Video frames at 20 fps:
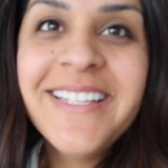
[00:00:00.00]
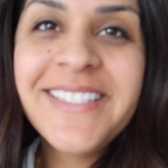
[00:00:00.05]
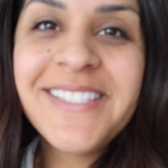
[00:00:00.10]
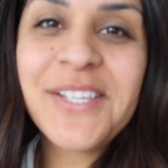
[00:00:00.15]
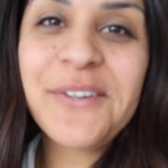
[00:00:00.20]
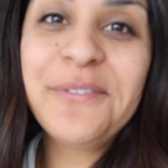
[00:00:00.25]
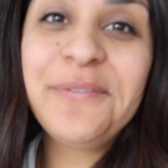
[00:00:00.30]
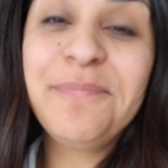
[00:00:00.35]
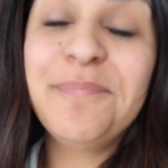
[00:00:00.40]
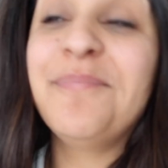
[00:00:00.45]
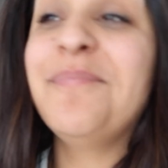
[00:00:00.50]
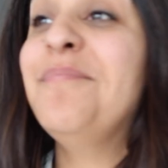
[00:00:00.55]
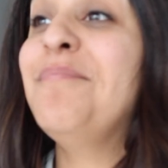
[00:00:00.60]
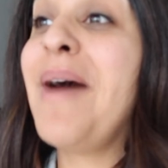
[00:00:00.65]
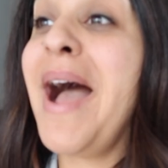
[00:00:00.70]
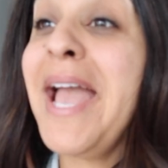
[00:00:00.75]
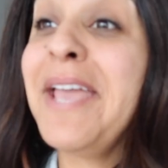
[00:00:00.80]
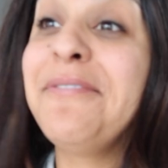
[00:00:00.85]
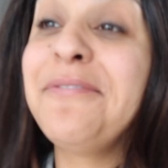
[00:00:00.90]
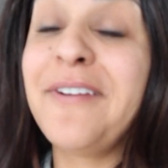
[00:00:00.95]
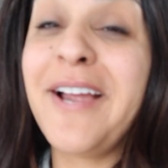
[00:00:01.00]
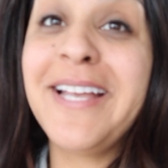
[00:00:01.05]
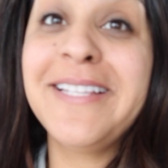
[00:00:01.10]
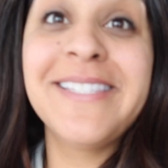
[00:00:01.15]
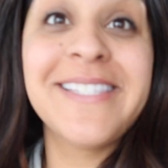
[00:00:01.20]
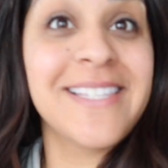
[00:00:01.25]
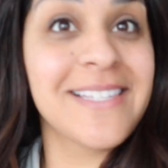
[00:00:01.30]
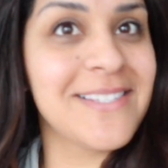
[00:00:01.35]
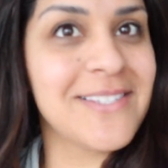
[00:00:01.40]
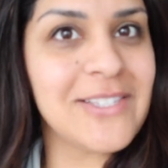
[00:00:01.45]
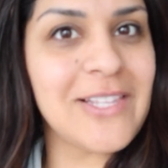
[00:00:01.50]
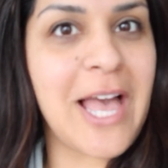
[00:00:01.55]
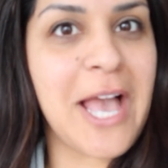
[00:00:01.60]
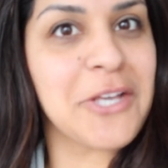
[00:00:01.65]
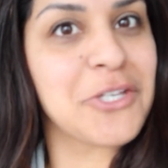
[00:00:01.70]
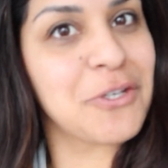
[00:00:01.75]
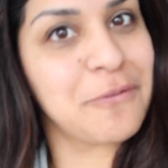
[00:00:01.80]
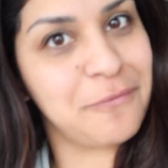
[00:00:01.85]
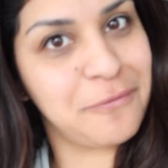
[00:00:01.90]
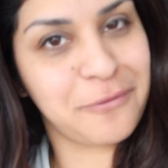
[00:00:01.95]
So my friends
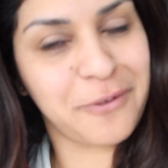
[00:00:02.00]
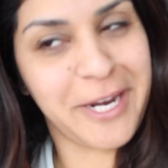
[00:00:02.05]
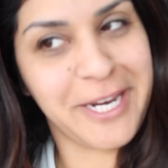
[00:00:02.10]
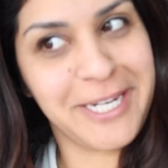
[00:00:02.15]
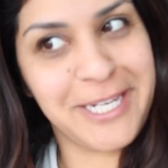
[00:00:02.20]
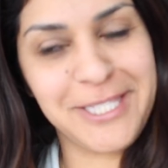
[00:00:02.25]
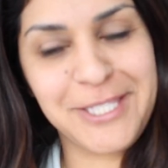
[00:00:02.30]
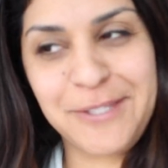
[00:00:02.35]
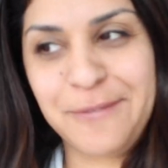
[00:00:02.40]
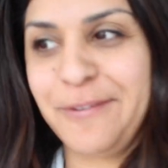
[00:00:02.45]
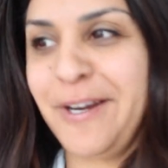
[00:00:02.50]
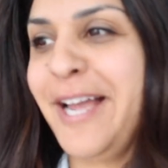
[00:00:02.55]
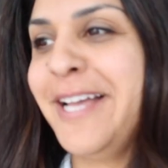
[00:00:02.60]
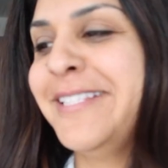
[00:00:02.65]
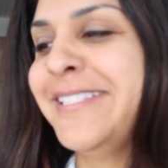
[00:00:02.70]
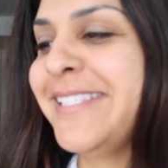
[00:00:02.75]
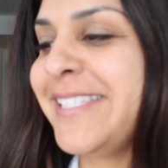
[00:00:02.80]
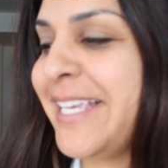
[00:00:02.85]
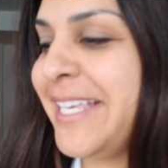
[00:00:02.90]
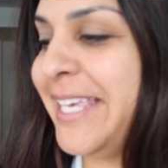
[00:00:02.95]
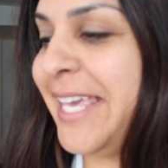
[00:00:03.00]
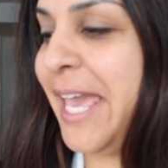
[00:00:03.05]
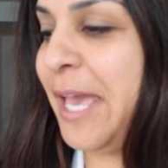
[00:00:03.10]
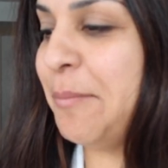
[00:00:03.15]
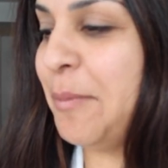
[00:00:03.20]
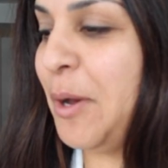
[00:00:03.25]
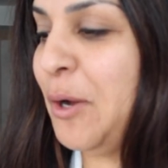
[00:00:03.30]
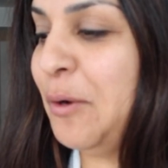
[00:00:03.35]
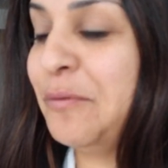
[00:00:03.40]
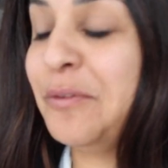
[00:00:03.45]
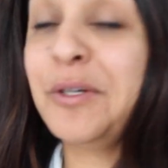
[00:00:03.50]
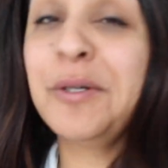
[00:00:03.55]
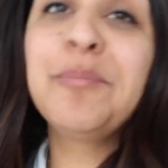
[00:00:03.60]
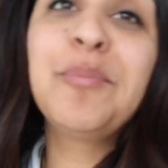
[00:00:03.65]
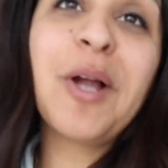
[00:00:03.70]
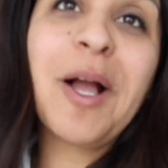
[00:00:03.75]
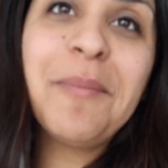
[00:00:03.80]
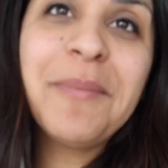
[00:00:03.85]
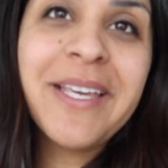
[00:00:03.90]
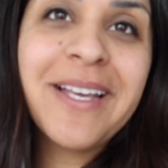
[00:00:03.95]
slash Franny's friends came over,
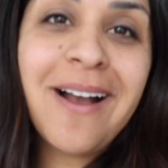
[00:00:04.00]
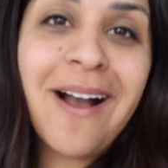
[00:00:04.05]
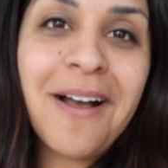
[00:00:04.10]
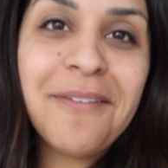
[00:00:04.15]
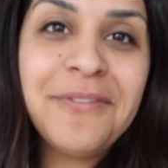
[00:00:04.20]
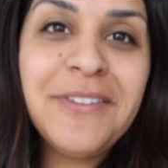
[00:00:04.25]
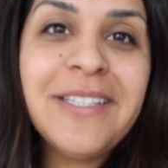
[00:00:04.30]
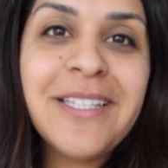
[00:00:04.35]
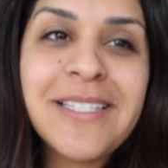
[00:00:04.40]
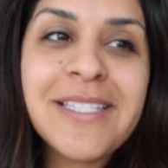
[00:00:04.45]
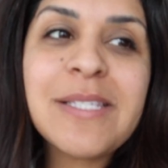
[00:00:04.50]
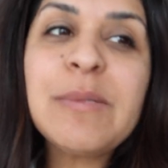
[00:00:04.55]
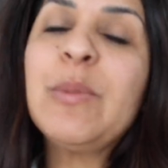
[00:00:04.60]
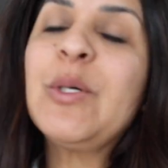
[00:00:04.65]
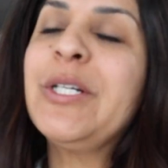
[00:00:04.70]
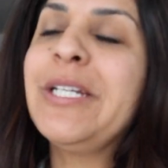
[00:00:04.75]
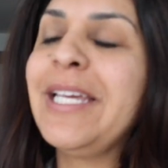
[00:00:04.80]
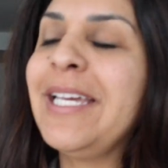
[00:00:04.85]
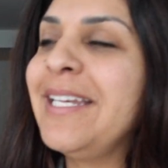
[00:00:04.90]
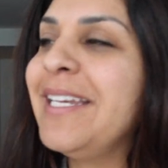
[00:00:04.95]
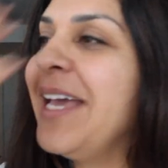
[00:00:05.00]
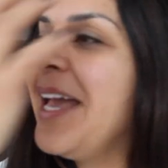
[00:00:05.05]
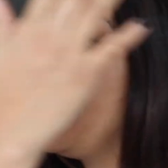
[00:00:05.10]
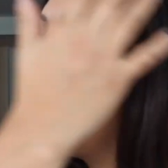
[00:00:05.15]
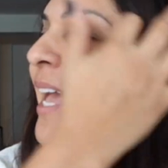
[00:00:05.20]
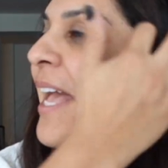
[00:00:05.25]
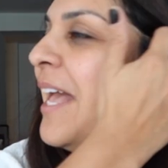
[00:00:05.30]
brought me coffee this morning.